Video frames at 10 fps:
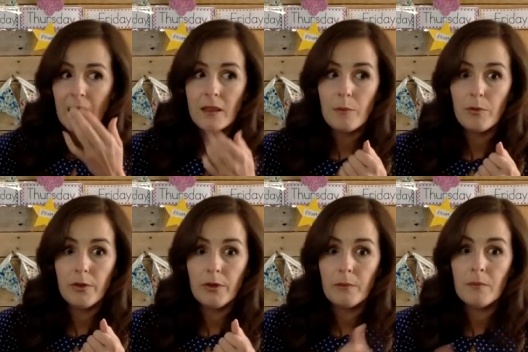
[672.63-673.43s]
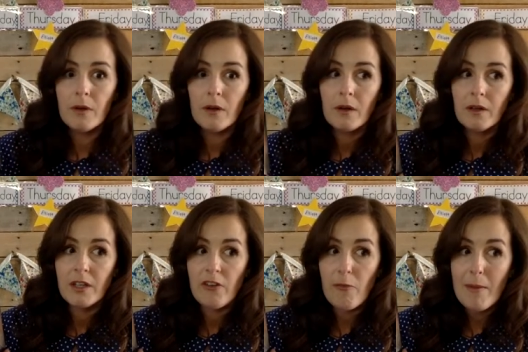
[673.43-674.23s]
And the broom,
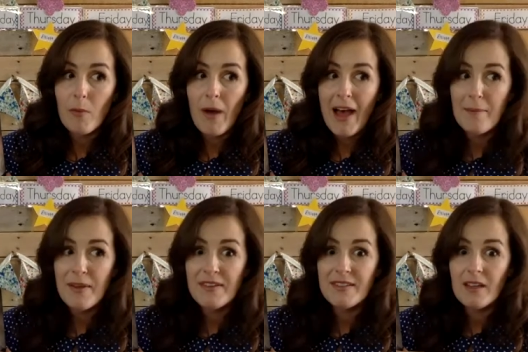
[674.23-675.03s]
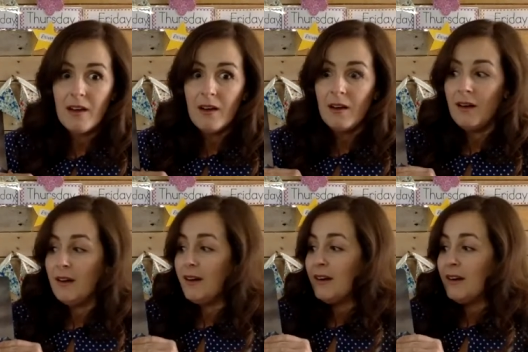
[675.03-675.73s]
can you remember what happened?